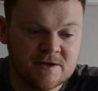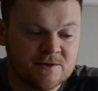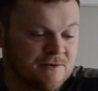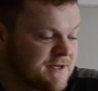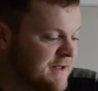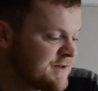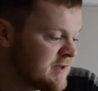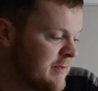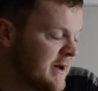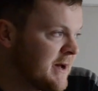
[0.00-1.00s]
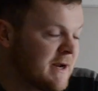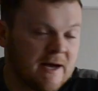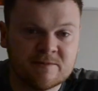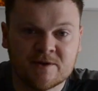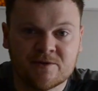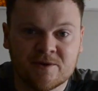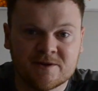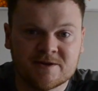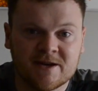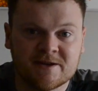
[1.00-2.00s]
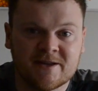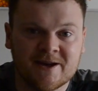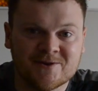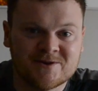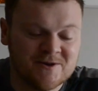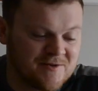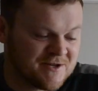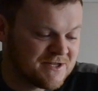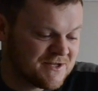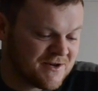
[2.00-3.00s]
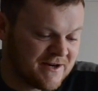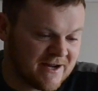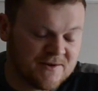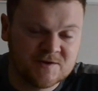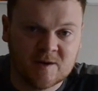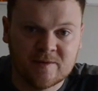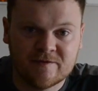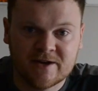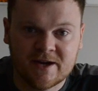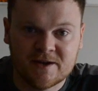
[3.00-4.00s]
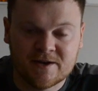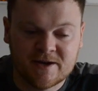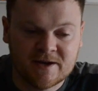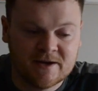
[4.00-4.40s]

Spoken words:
It all tends to pile up, so I thought I'd take a day or two just to try and get on top of it and